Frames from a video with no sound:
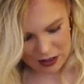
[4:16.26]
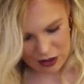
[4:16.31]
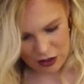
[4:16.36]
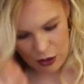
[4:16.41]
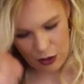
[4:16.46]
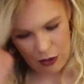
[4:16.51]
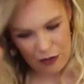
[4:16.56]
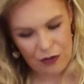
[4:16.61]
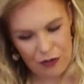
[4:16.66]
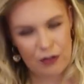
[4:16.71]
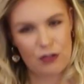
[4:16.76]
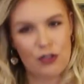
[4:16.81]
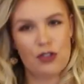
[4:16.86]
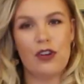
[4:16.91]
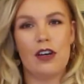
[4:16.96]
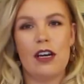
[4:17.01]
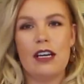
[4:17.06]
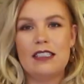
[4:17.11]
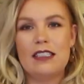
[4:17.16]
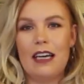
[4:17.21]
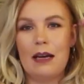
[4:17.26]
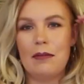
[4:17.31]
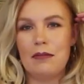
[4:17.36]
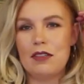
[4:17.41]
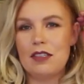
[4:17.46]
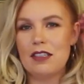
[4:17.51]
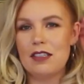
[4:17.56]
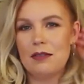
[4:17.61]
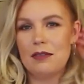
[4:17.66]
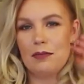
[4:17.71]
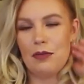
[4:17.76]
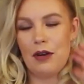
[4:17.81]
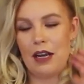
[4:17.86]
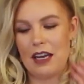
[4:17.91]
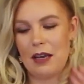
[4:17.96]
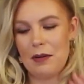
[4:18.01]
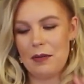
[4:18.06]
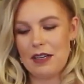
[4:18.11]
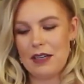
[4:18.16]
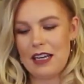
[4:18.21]
sort of attempt
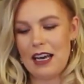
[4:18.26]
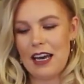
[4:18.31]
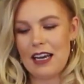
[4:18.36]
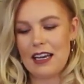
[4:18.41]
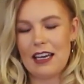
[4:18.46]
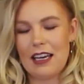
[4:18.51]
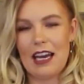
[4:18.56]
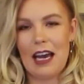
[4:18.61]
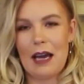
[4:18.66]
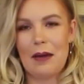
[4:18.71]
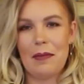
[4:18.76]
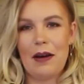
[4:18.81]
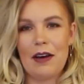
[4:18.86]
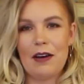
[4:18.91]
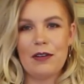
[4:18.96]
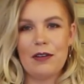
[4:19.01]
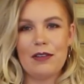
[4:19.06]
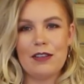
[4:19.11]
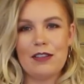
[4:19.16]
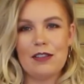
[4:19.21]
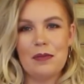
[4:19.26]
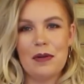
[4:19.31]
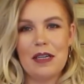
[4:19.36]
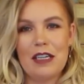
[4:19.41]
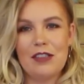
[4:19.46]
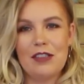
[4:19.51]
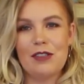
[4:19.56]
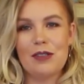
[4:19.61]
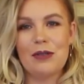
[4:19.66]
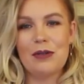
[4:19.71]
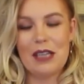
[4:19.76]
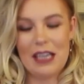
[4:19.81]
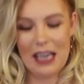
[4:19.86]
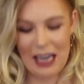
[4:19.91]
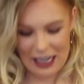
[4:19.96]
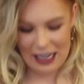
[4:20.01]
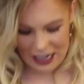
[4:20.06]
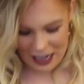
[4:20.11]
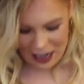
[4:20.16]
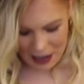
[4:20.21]
breaking my neck and getting back on the spinny stool
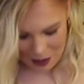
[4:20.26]
again,